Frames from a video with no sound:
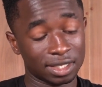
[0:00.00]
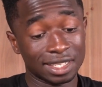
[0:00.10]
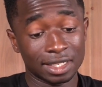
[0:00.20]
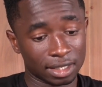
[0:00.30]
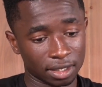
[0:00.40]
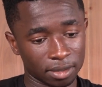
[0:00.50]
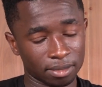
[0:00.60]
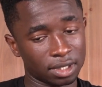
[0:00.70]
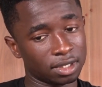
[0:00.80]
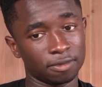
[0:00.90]
easy.
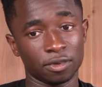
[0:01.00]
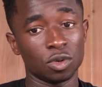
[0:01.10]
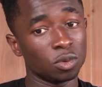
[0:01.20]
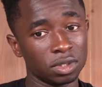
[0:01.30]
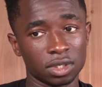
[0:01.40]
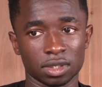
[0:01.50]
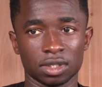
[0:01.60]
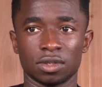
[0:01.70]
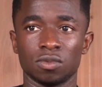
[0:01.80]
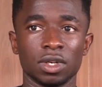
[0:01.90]
But if you don't,
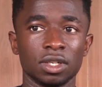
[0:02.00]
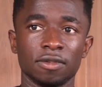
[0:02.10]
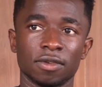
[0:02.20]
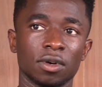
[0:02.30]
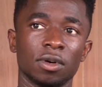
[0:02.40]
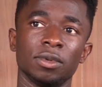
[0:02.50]
it's really difficult